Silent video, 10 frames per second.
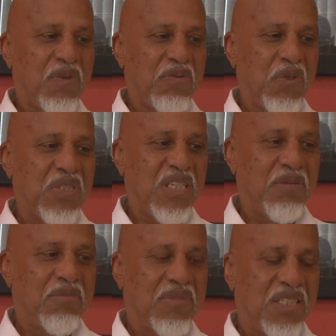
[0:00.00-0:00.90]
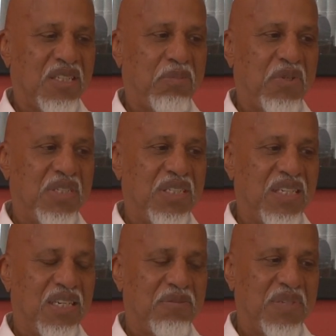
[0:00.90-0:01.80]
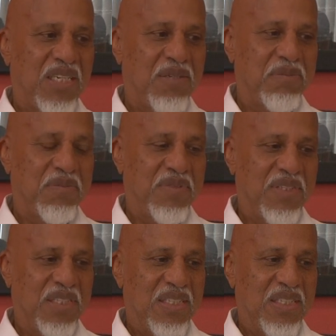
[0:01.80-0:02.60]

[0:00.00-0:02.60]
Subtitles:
Of course, I'm disappointed. I'm